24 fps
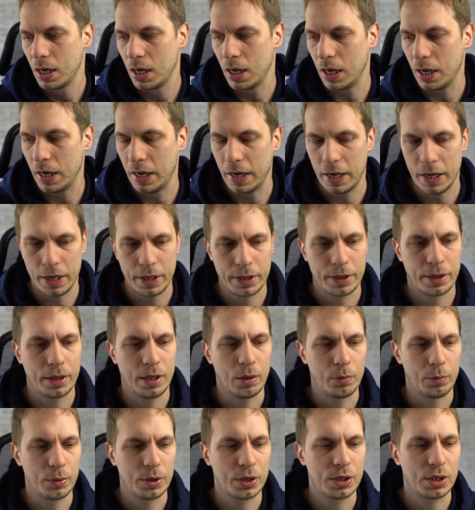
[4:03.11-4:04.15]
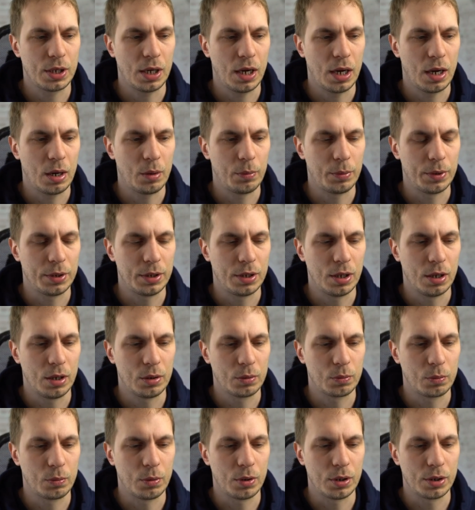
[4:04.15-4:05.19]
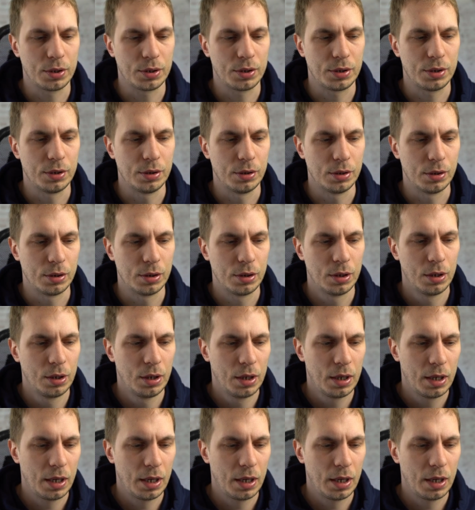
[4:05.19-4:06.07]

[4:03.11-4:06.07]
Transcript: and then we say we don't want to